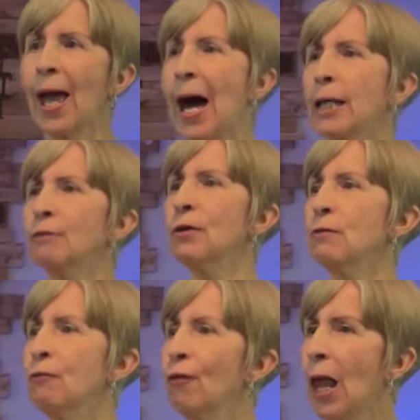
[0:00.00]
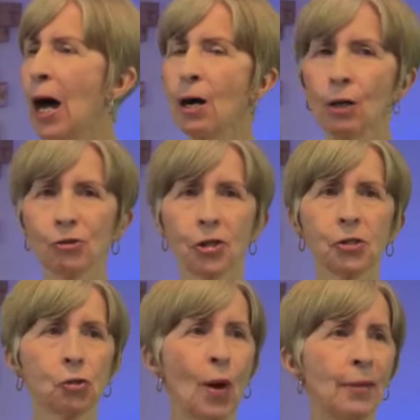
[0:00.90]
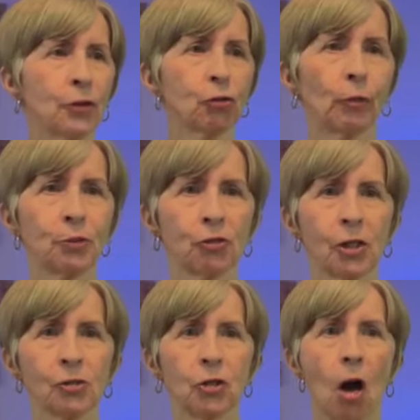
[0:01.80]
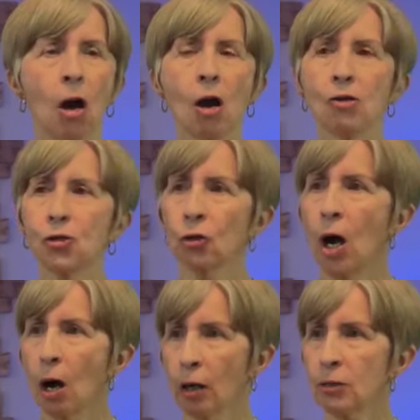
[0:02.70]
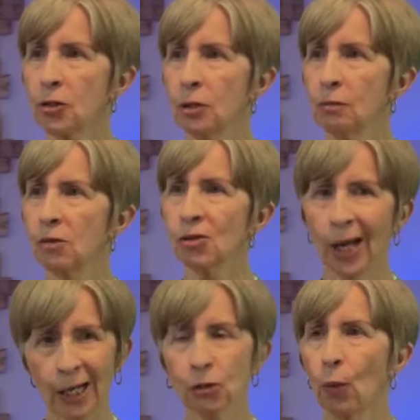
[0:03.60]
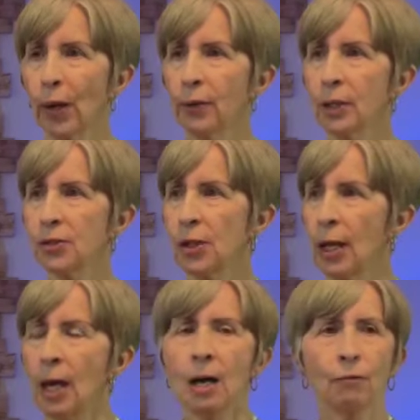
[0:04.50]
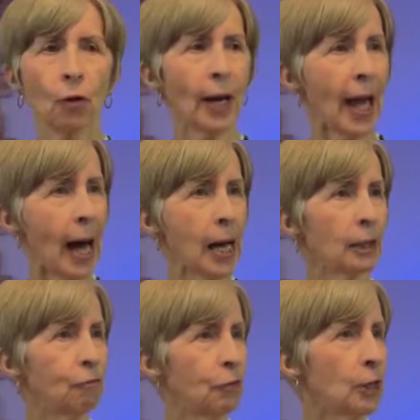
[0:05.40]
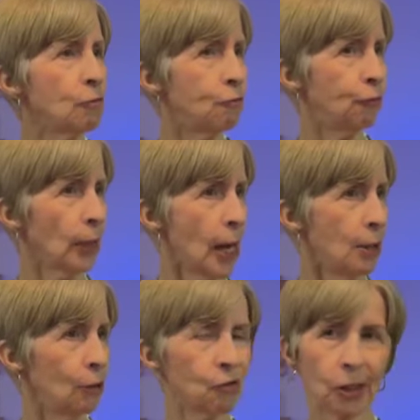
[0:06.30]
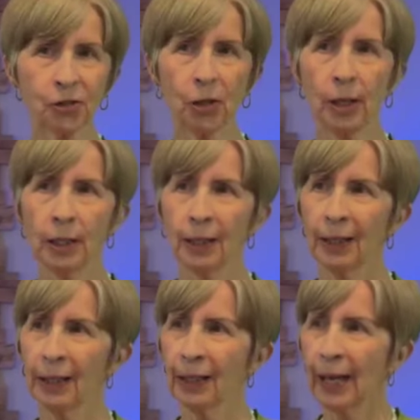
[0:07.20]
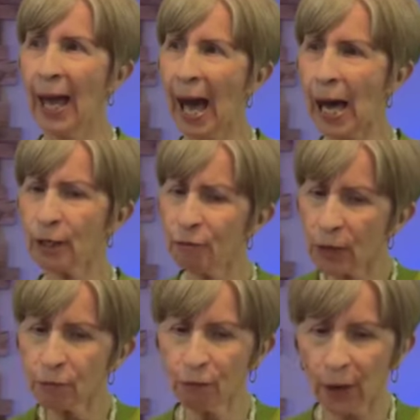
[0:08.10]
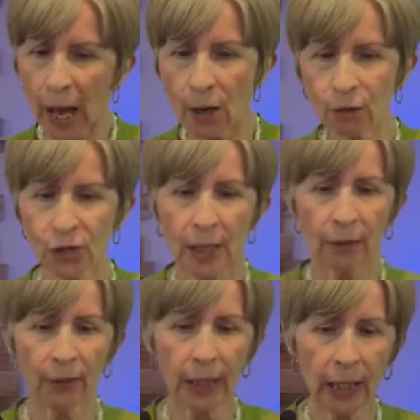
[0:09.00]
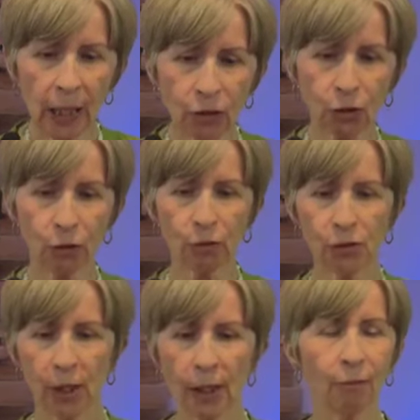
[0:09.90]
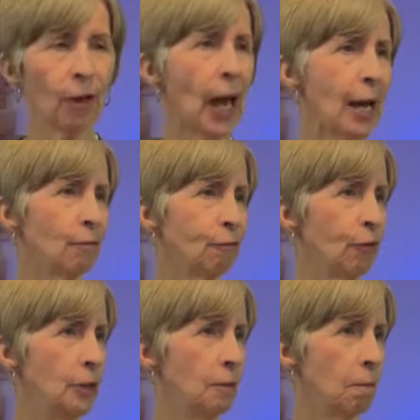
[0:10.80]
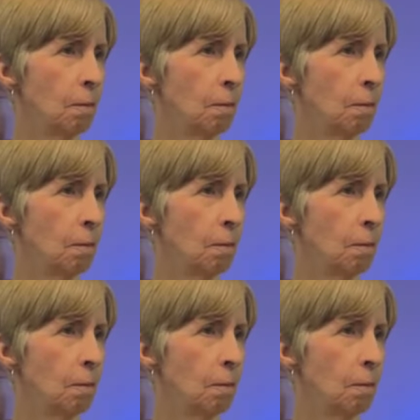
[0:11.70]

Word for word: For out of it flows, this is why the scripture says, guard your heart / awareness. For out of it flows, listen, out of it flows the issues of life.